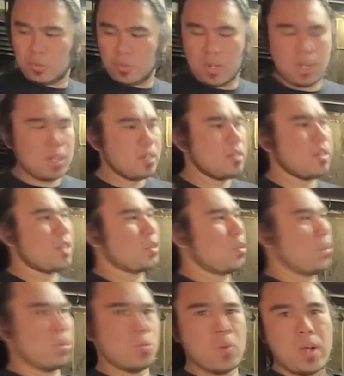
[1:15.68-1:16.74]
one, not
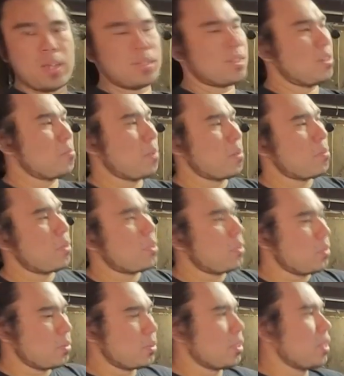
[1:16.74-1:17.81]
only one sandpaper you're
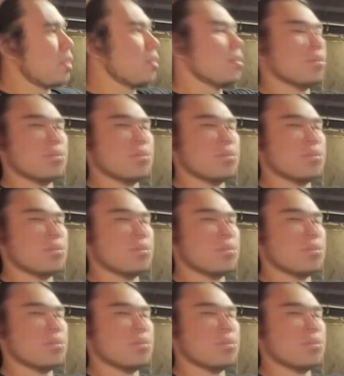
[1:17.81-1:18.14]
using,